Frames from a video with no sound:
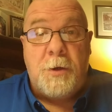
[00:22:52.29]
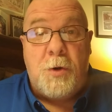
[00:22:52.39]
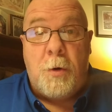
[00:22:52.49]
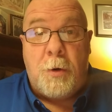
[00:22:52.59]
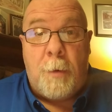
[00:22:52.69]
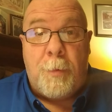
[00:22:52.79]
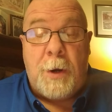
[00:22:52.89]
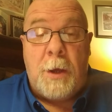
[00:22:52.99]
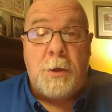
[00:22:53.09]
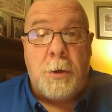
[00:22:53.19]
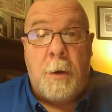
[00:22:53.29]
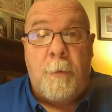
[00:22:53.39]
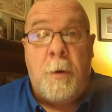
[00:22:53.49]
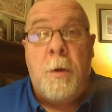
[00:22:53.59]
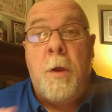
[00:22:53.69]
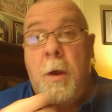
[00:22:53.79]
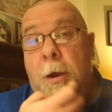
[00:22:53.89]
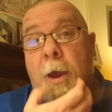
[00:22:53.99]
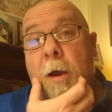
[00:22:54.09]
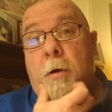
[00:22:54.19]
Just your interpretation of it,
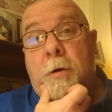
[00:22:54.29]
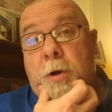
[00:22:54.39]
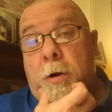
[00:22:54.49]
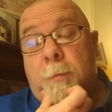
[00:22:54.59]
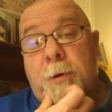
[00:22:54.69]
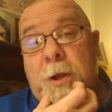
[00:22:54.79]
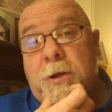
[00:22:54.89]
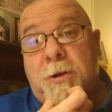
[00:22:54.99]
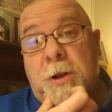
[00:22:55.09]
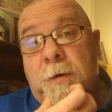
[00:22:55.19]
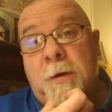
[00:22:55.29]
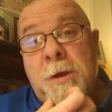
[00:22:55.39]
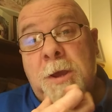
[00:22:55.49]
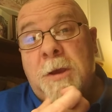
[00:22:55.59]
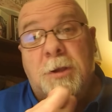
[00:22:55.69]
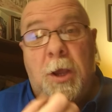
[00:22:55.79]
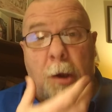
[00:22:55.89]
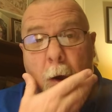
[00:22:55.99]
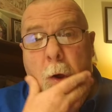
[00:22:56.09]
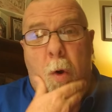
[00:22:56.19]
our interpretation of it. It's
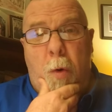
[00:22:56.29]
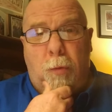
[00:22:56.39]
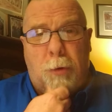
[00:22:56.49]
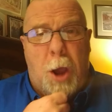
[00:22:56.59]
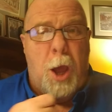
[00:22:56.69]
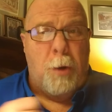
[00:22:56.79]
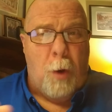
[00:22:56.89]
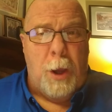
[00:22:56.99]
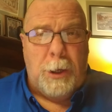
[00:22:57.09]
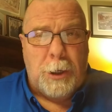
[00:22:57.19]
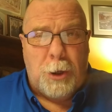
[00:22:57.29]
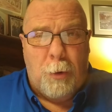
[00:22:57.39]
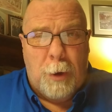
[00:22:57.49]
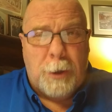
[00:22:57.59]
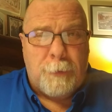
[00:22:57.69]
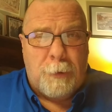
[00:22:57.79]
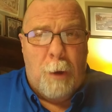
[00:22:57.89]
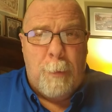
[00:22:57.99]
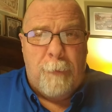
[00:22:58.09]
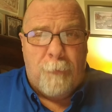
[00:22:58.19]
like, oh, God, why'd you do this
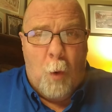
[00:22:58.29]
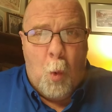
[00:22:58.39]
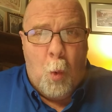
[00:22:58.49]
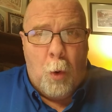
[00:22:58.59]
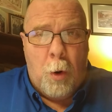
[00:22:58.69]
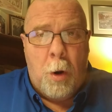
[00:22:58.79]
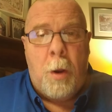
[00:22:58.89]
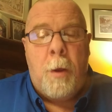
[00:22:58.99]
to me for?